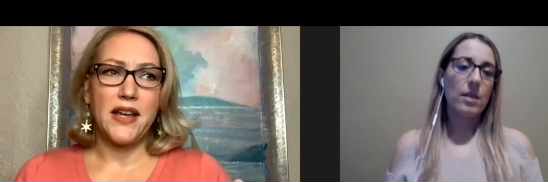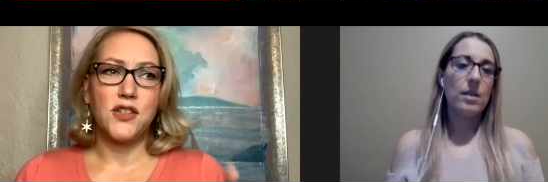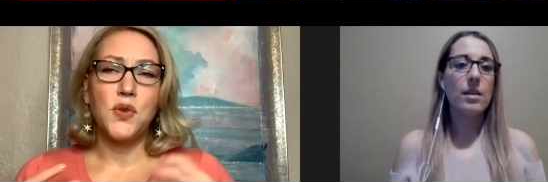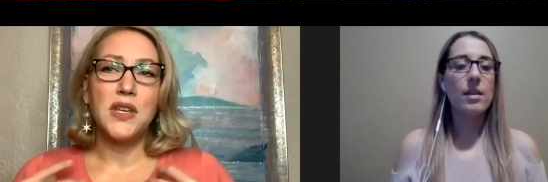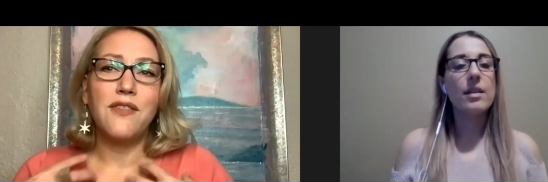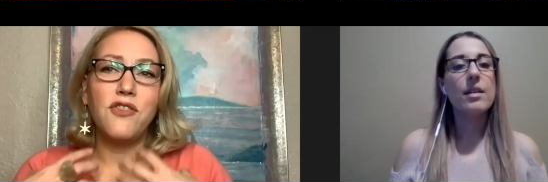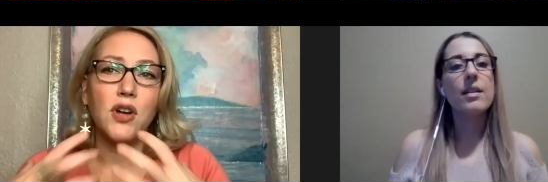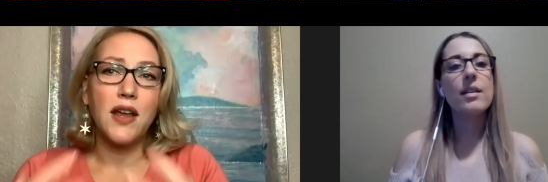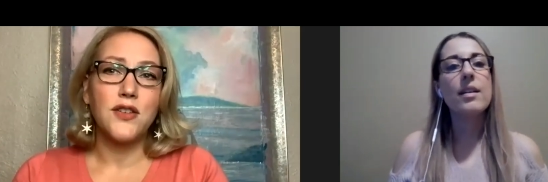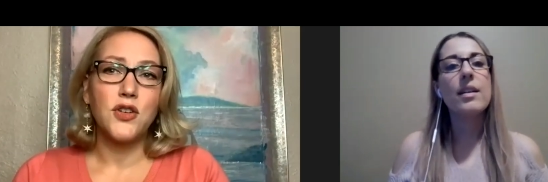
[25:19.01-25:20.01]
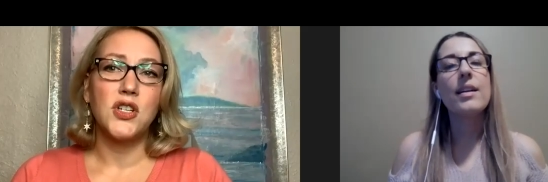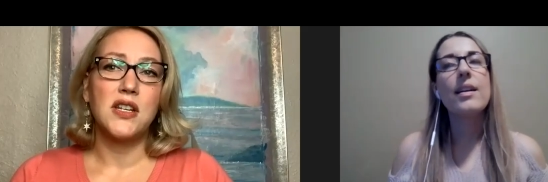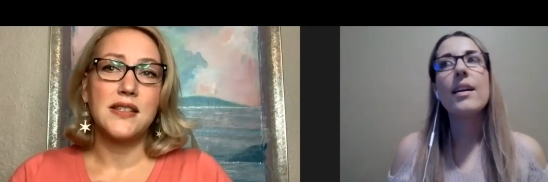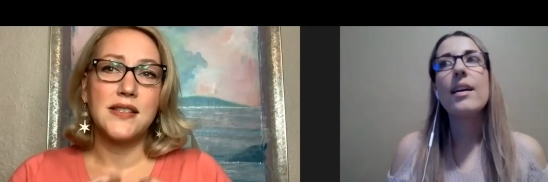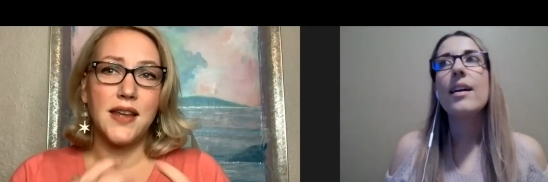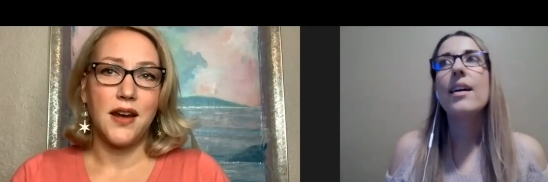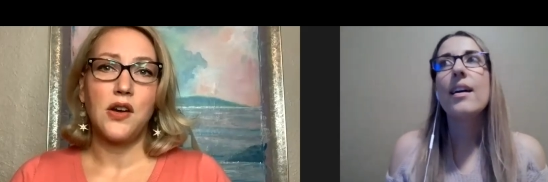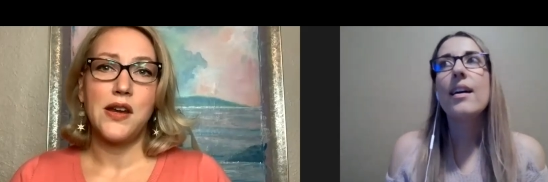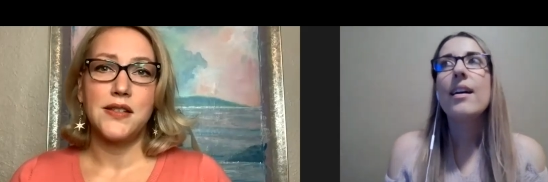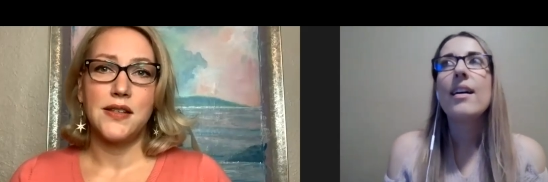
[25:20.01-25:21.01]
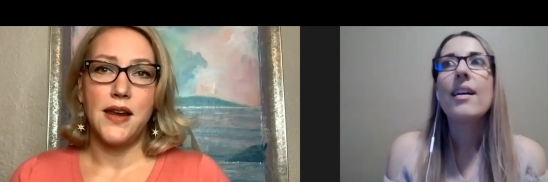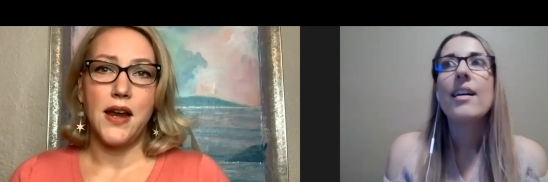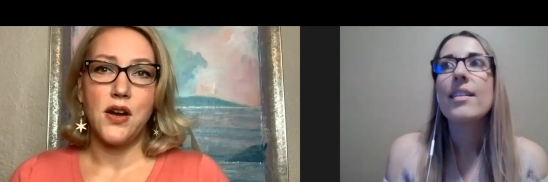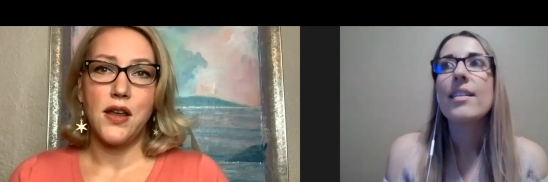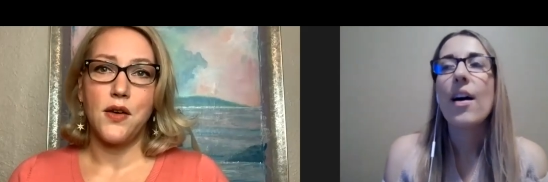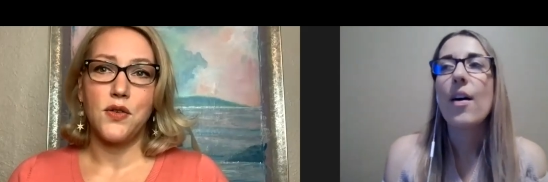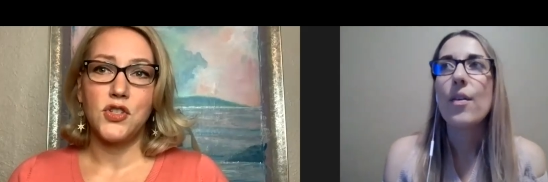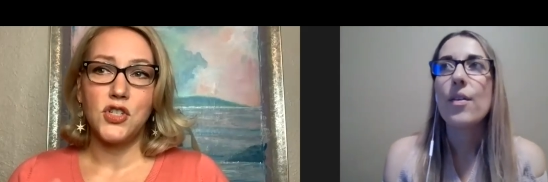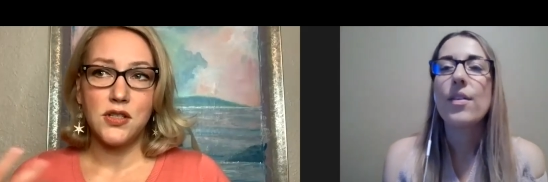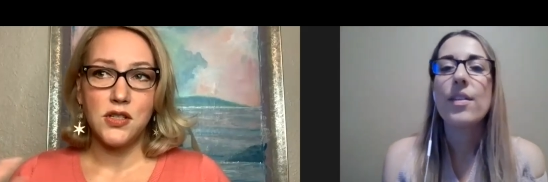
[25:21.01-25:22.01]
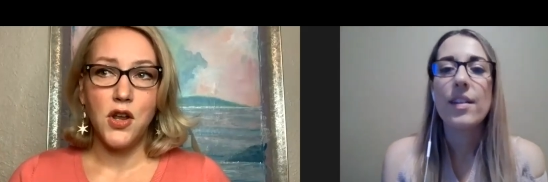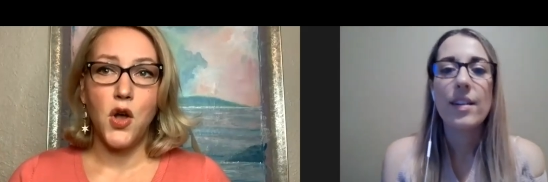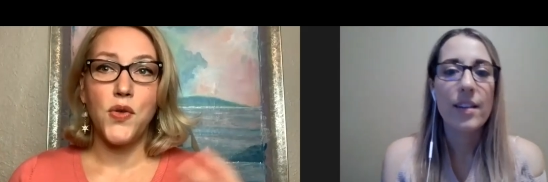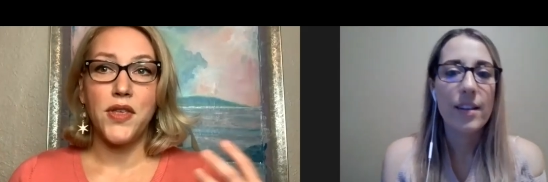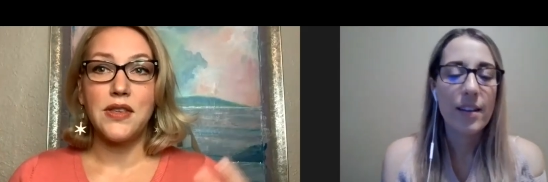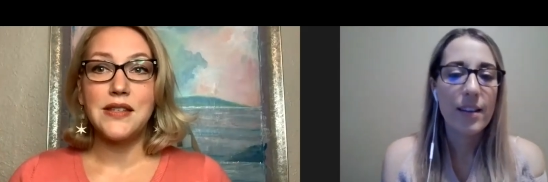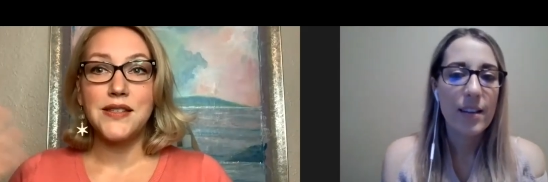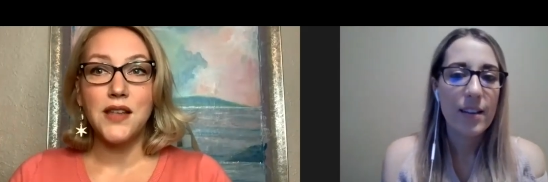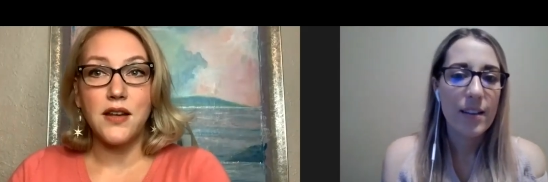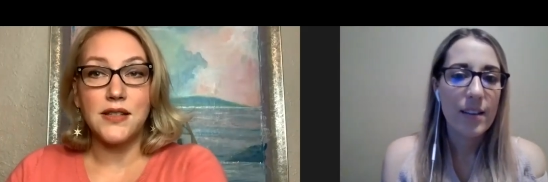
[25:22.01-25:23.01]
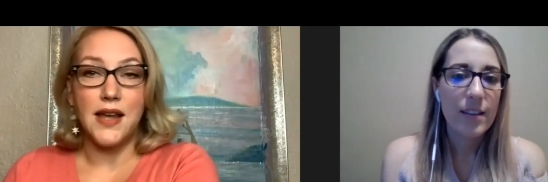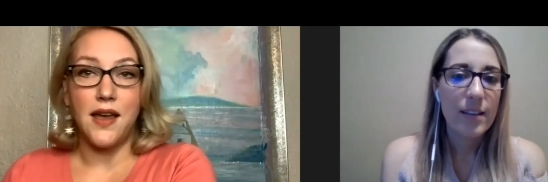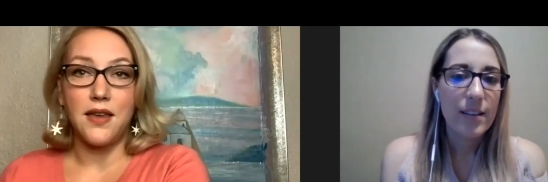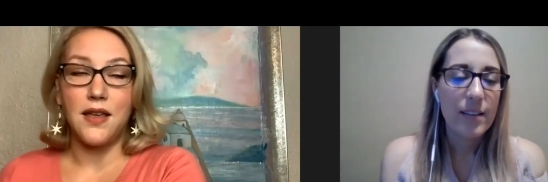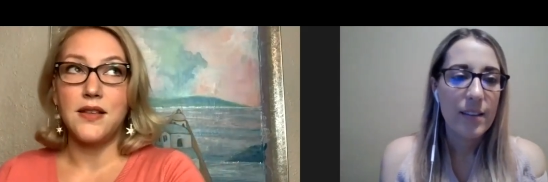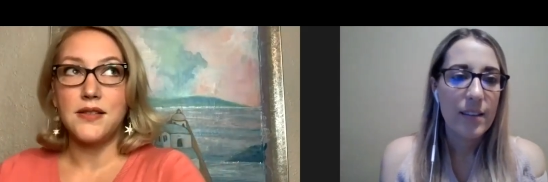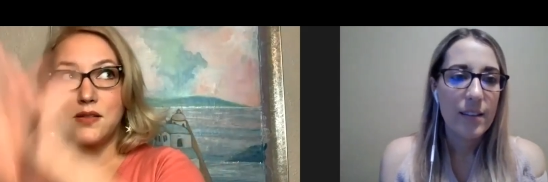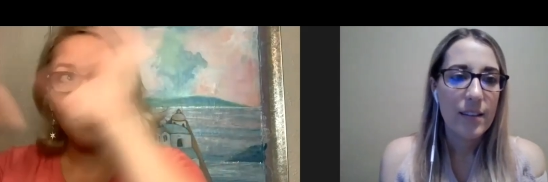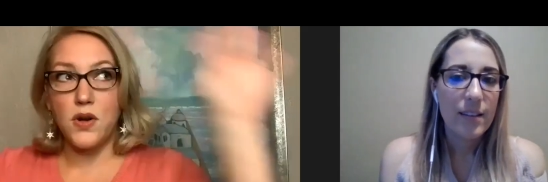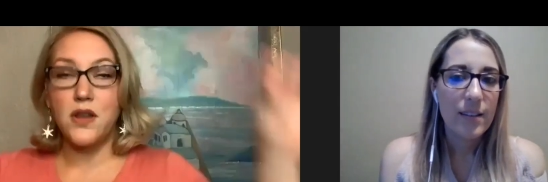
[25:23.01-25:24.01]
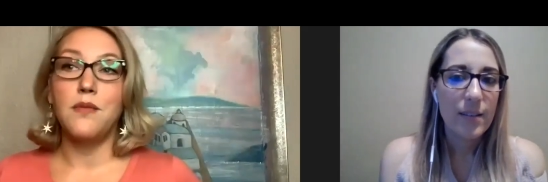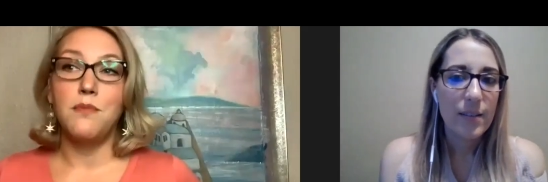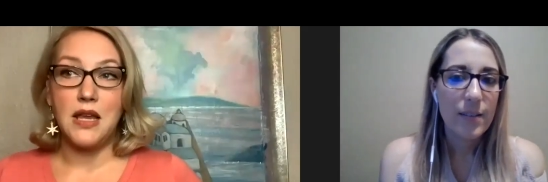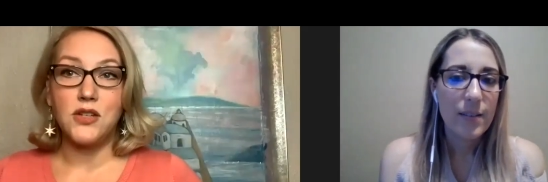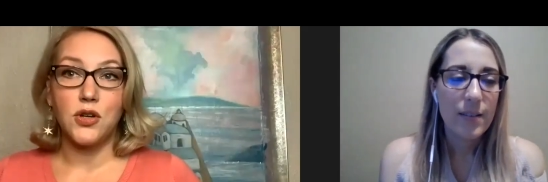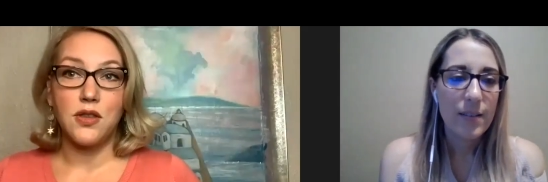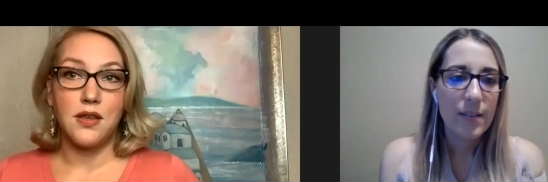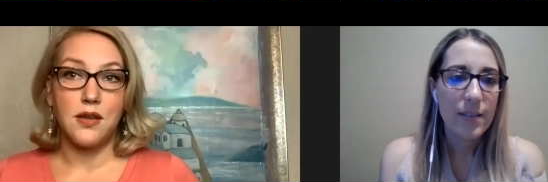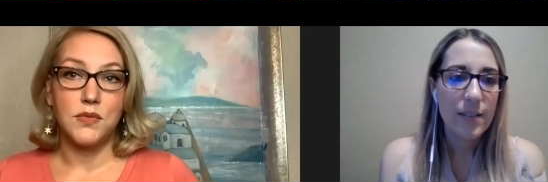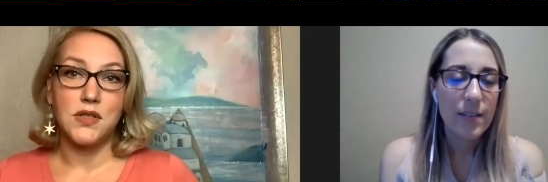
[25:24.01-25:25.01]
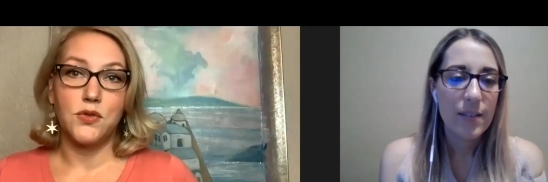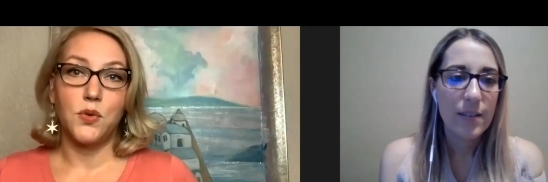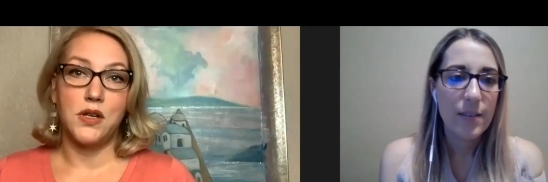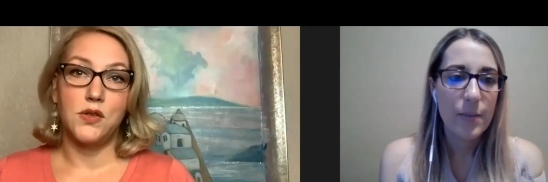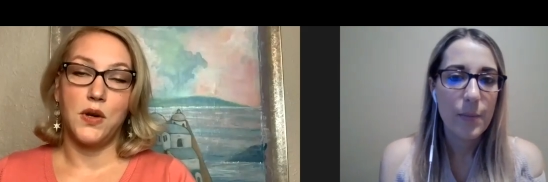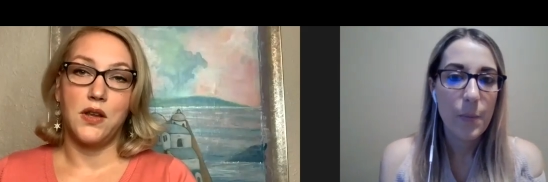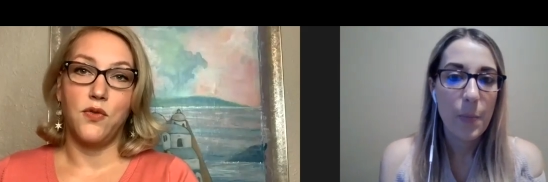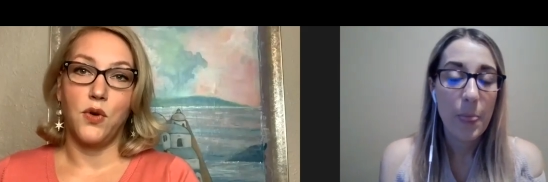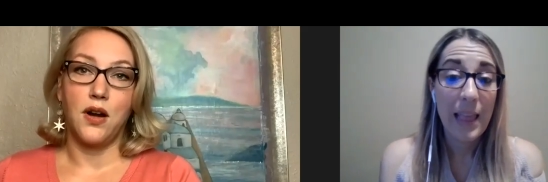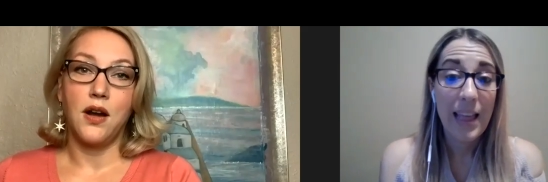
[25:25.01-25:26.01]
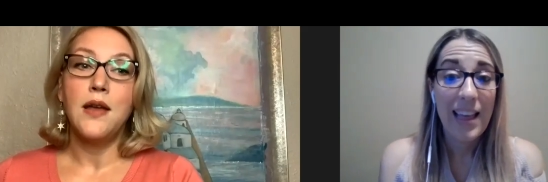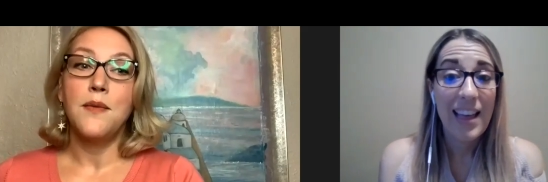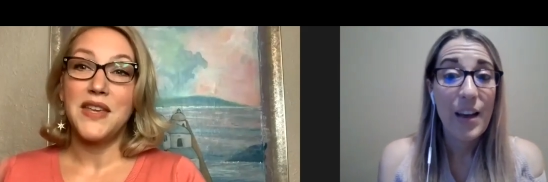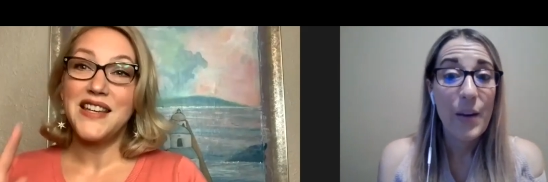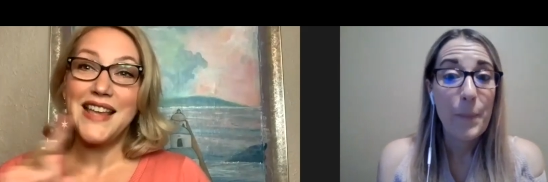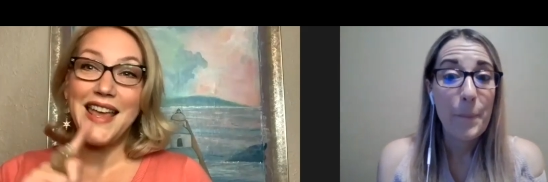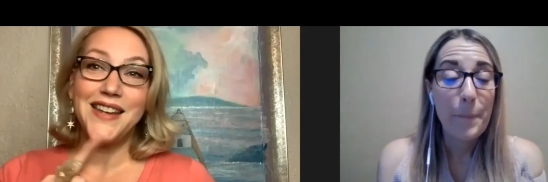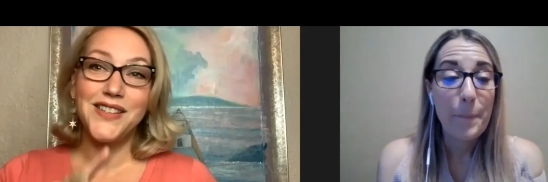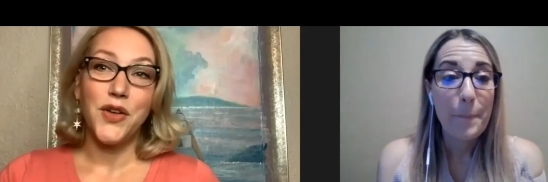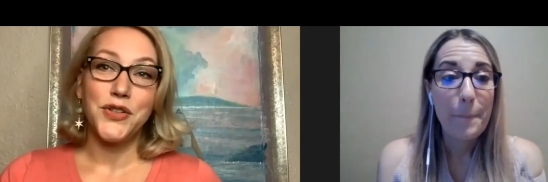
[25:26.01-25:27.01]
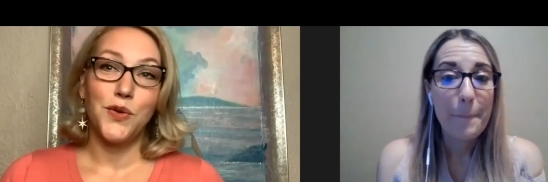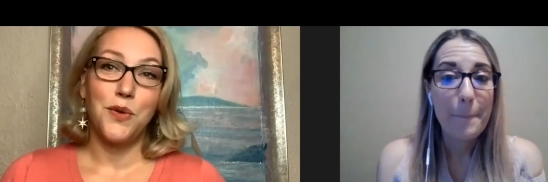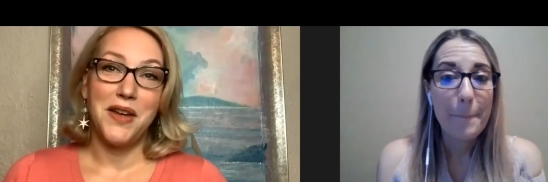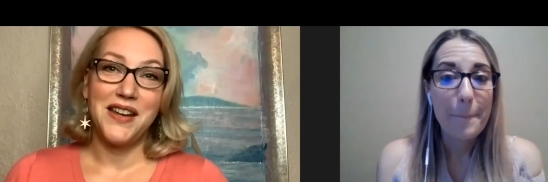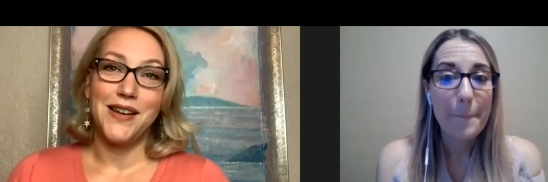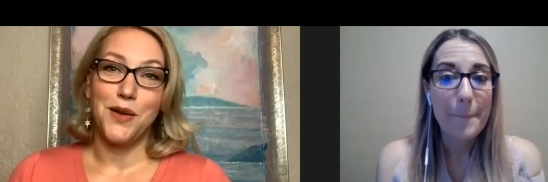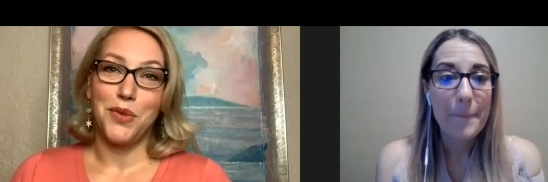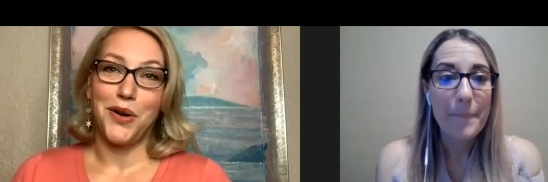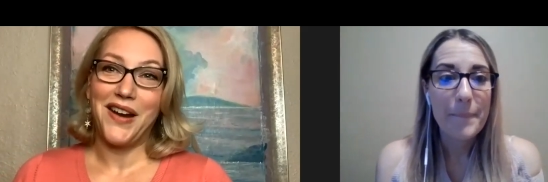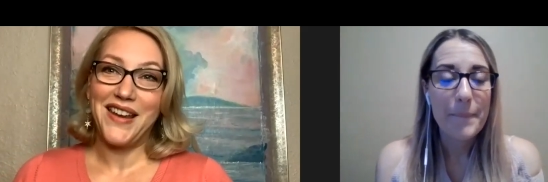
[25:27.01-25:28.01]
Speaker 1: Don't give your energy to scary scenarios. No. Just know that this is on deck and this is one of the major themes of 2024 because 8 is also a money number, right?